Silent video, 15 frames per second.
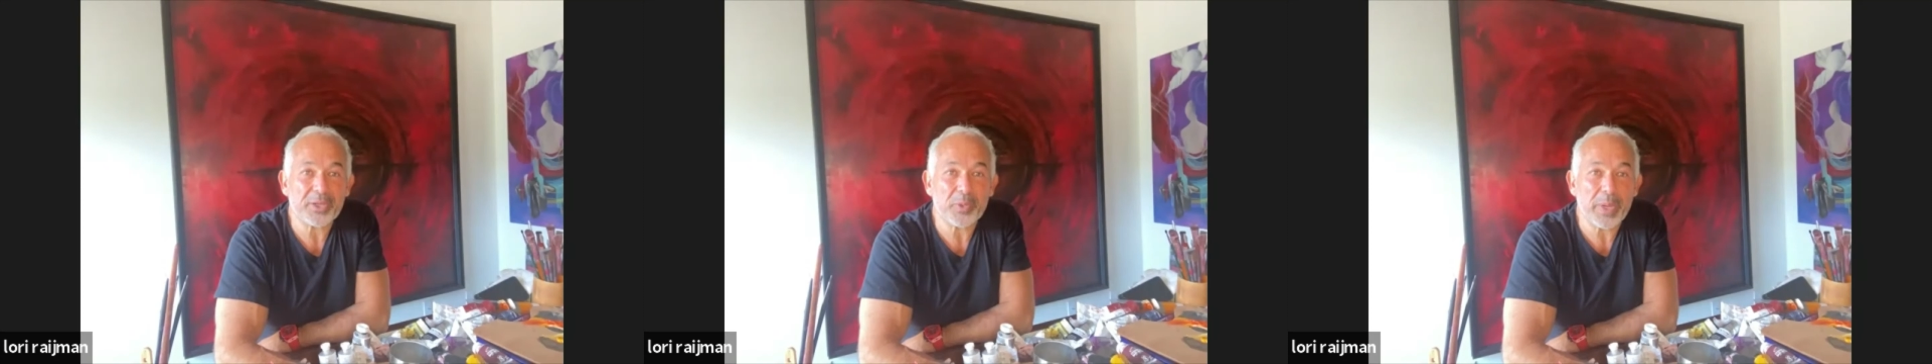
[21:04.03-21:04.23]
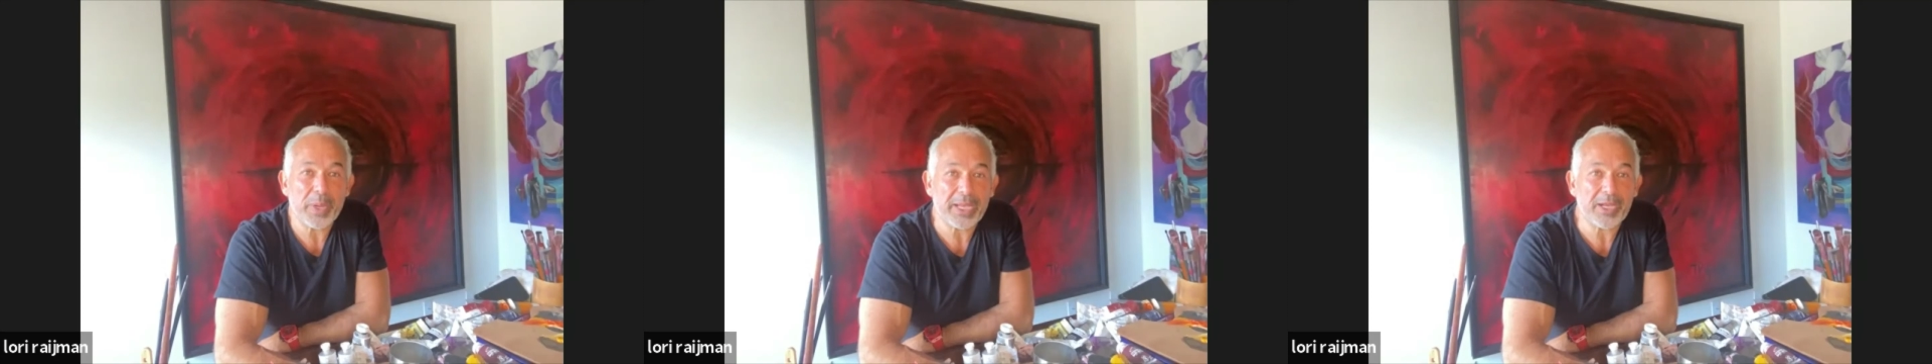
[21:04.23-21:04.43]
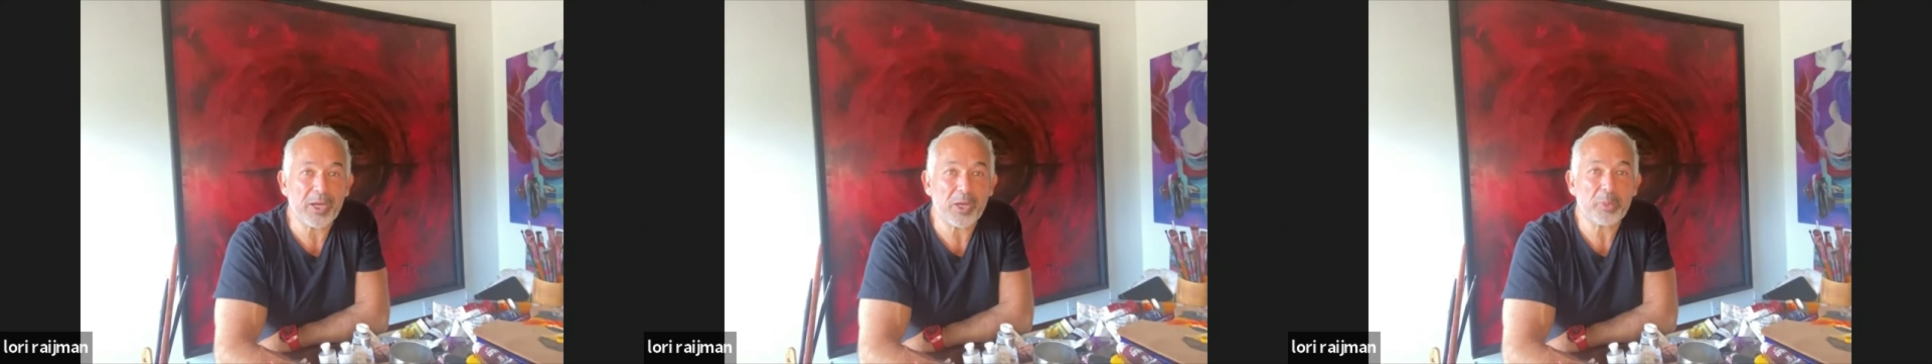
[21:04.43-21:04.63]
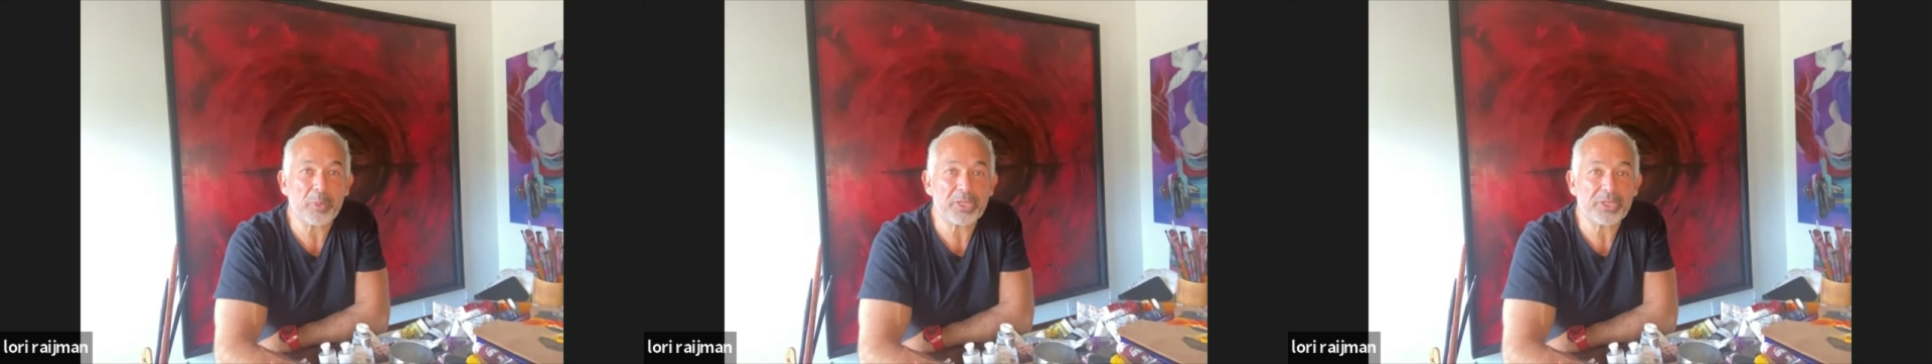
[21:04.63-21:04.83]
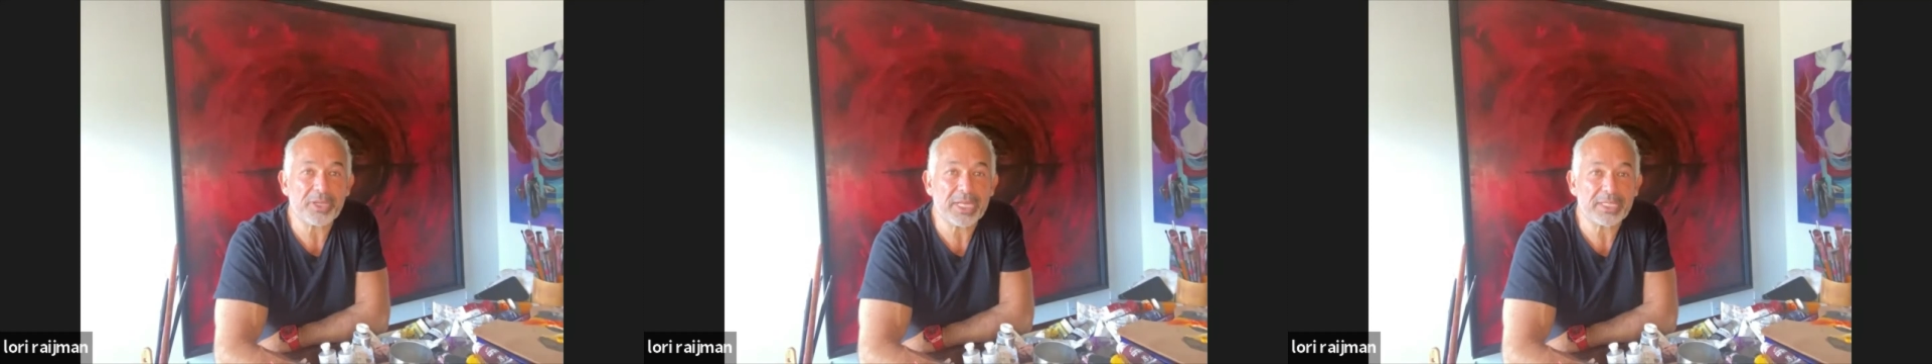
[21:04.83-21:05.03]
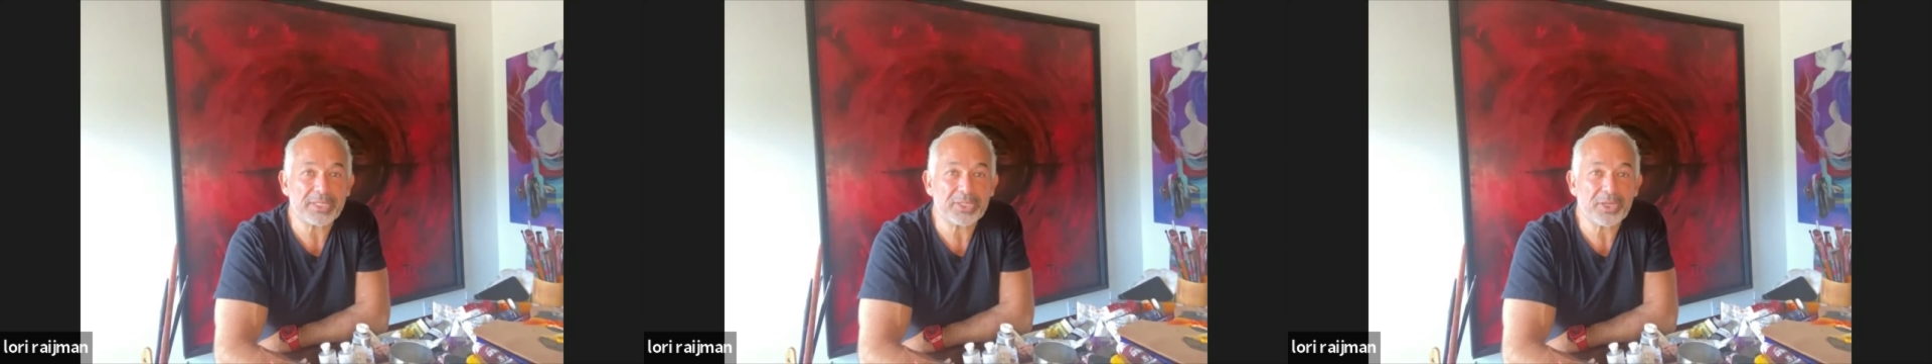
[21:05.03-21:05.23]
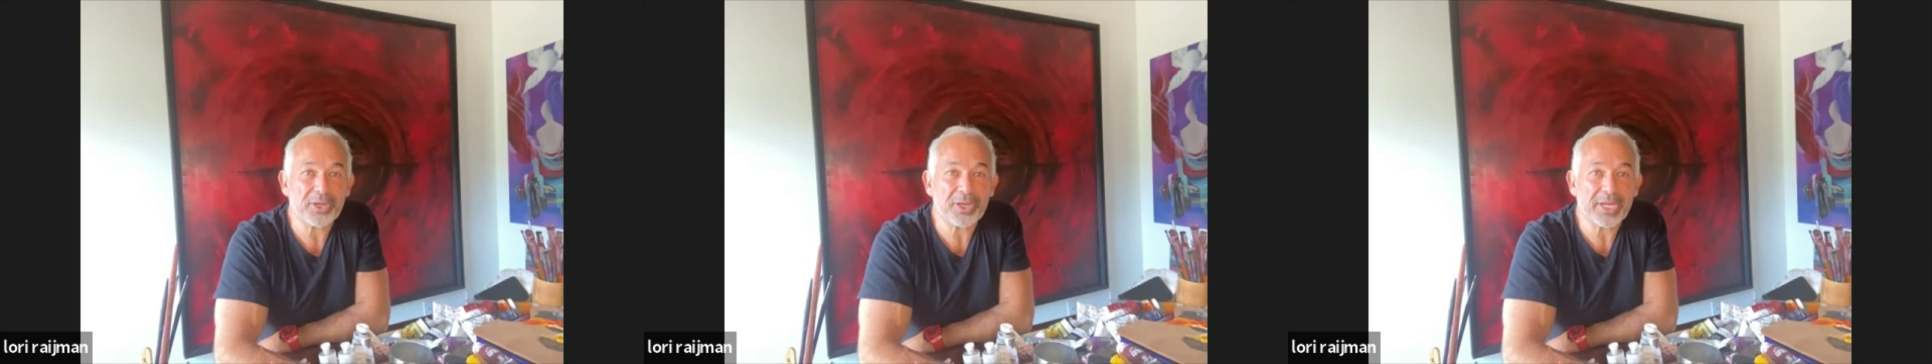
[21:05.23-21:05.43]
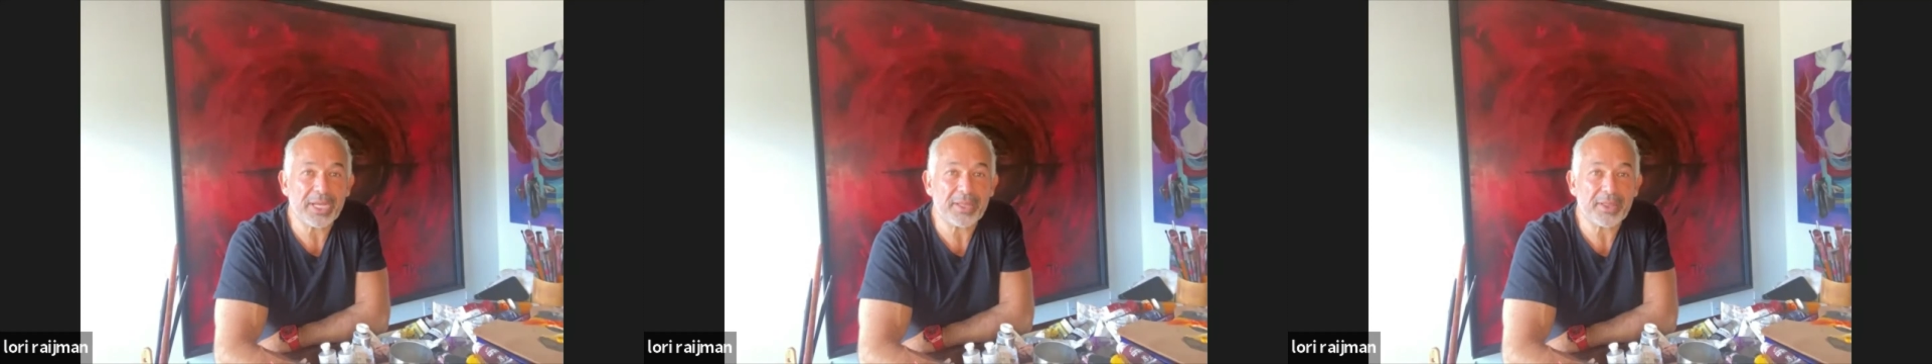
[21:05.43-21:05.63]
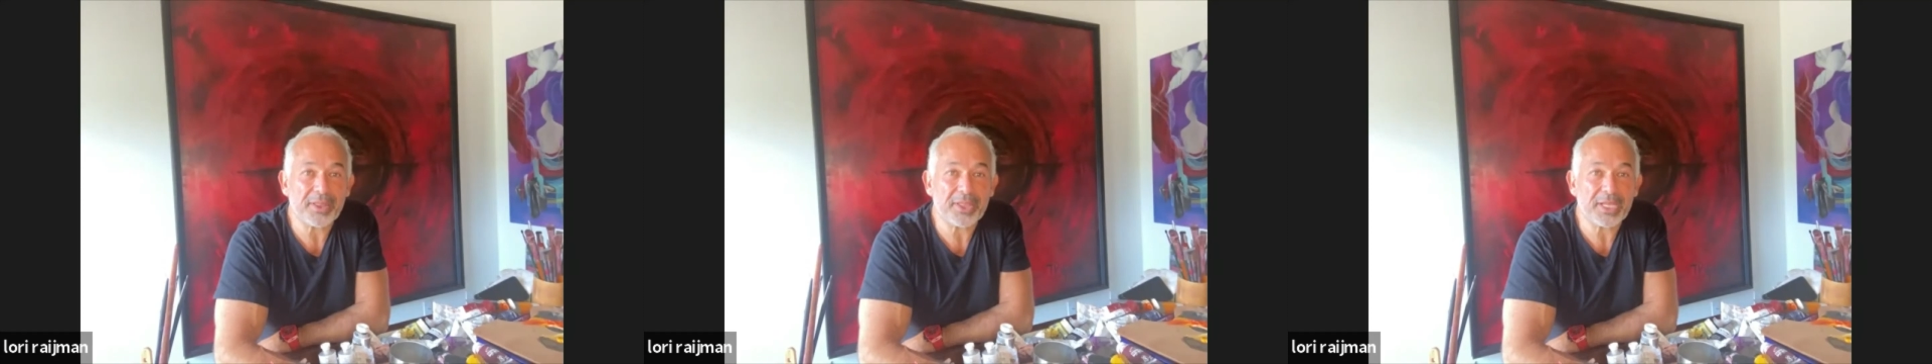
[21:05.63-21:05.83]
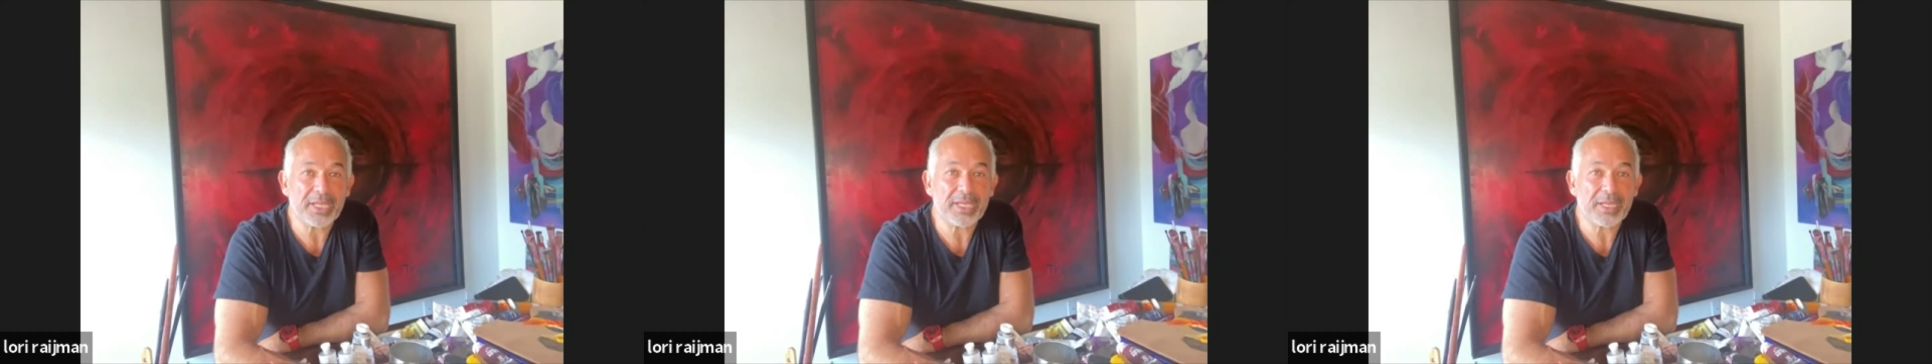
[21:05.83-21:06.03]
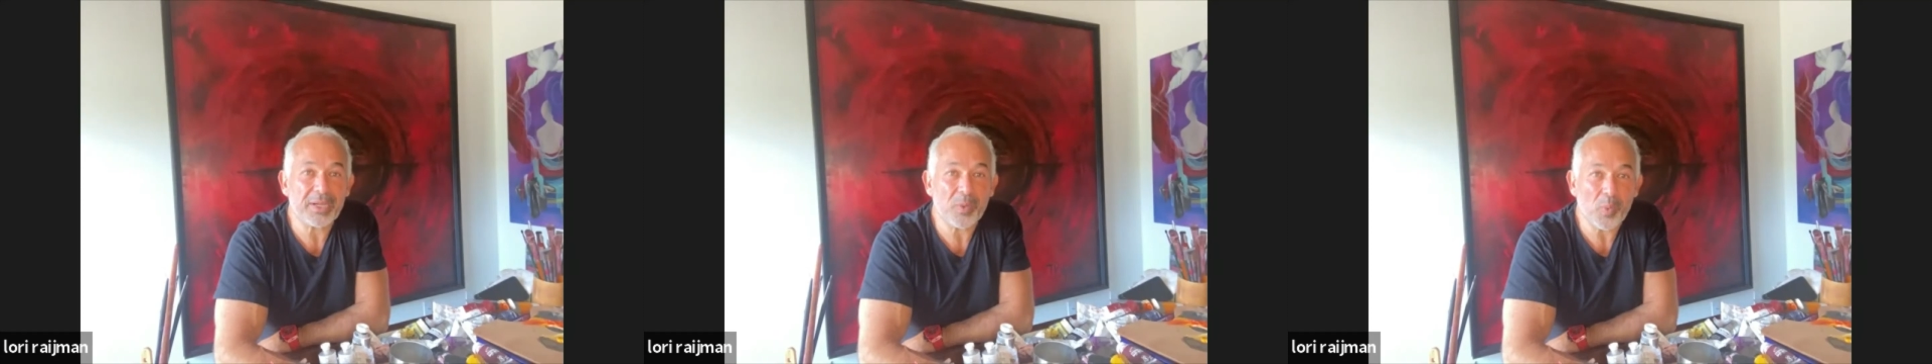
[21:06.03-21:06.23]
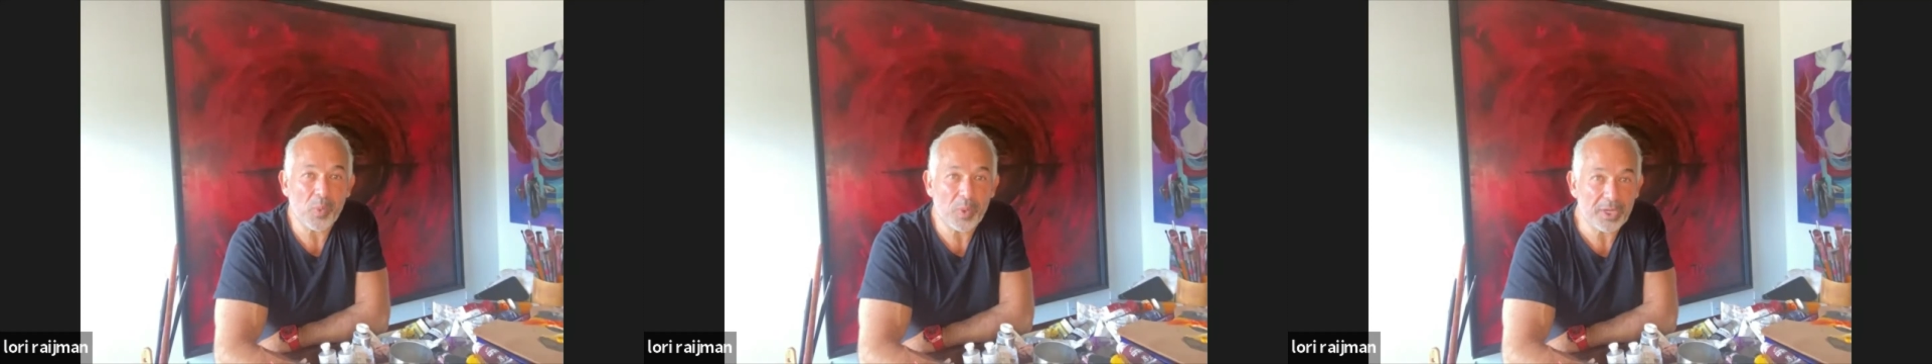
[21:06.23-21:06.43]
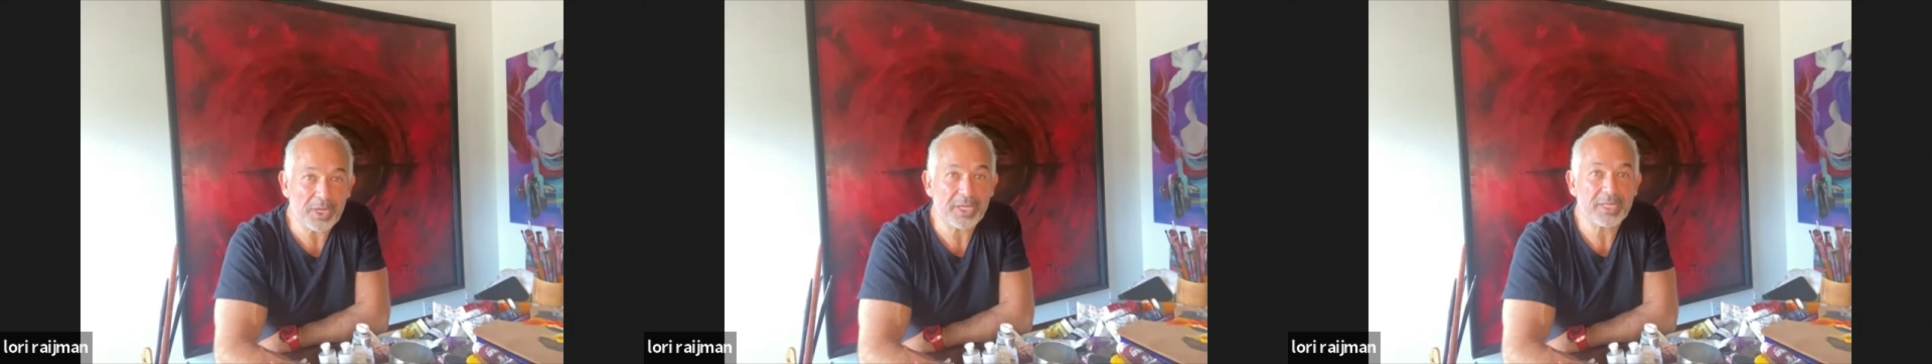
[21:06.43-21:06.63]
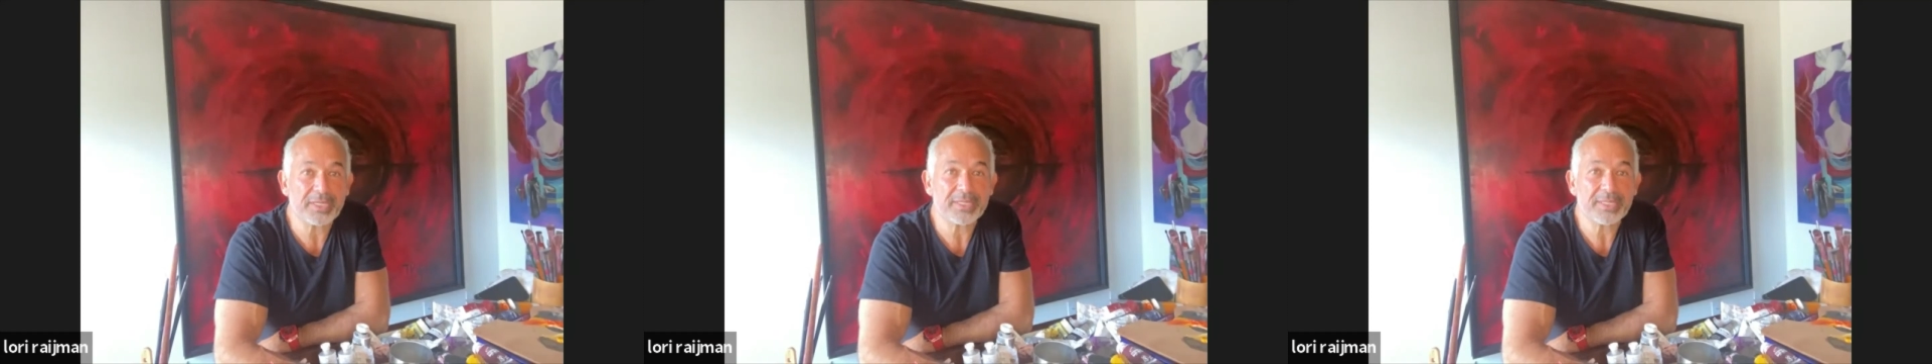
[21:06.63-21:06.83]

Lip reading: wake up and you can talk and think and walk